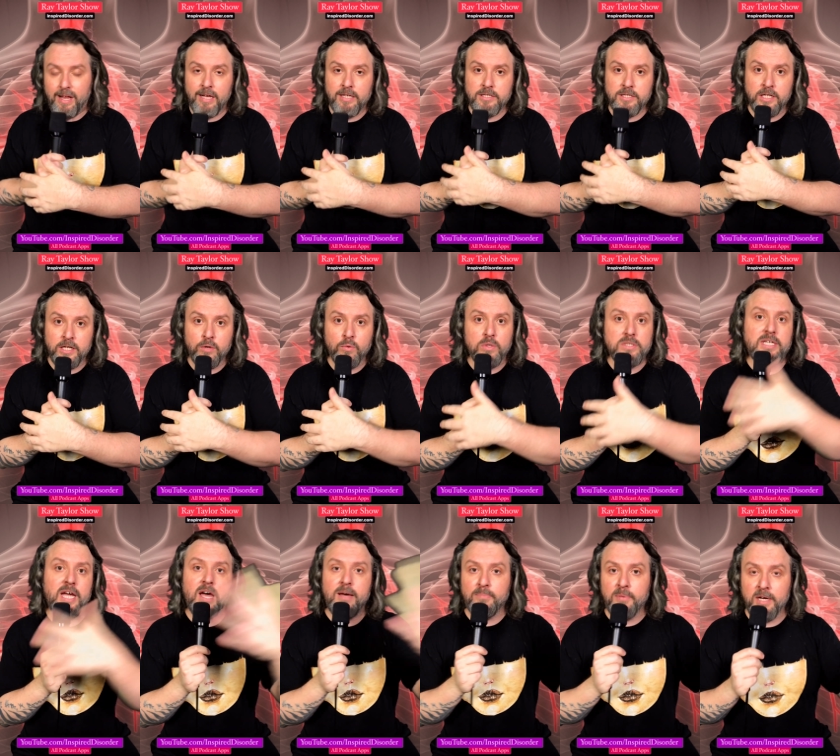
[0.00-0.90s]
Seeing what's
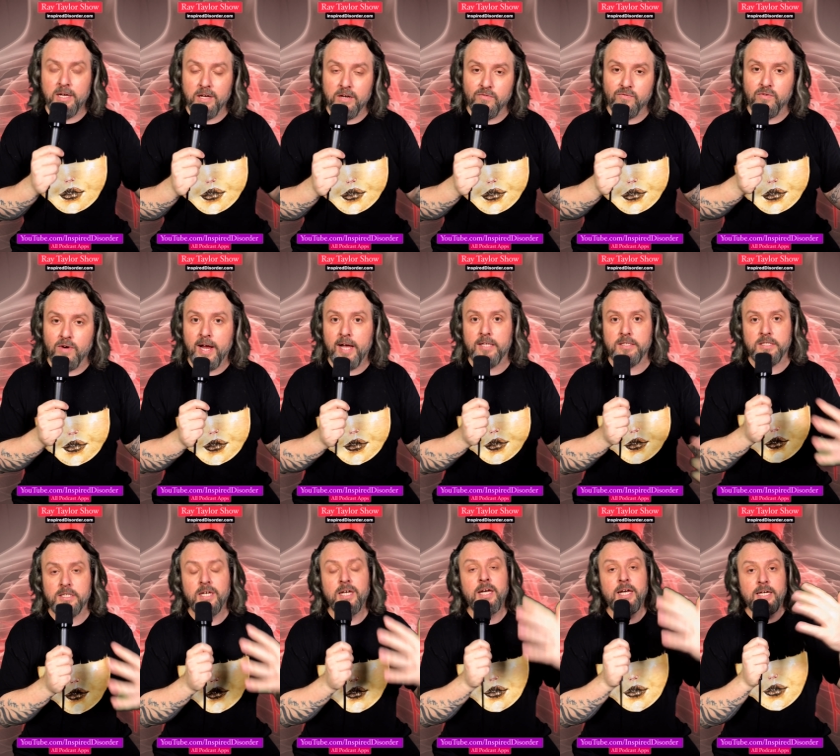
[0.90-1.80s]
happening in
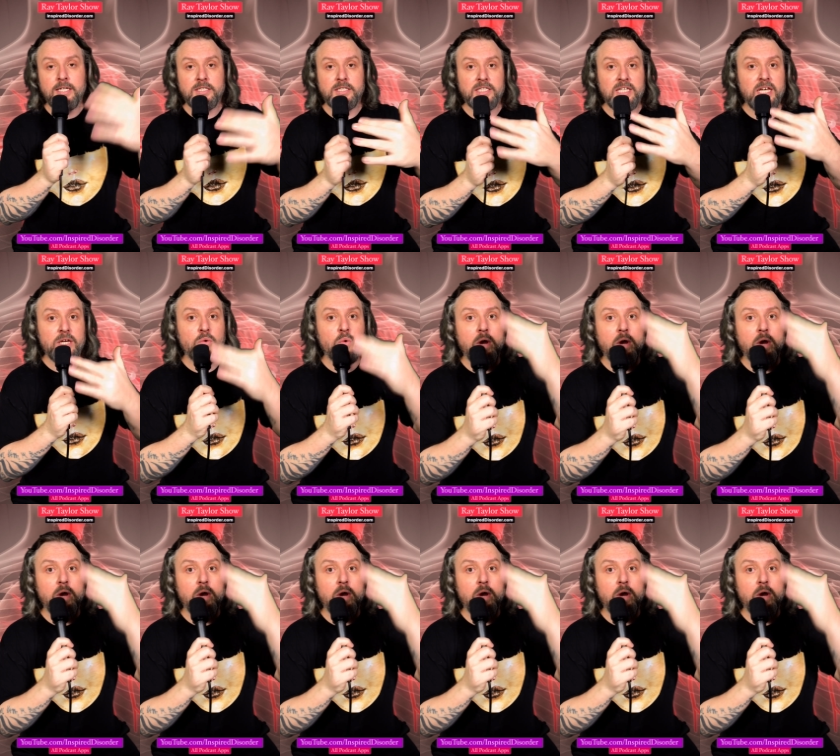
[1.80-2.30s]
France, seeing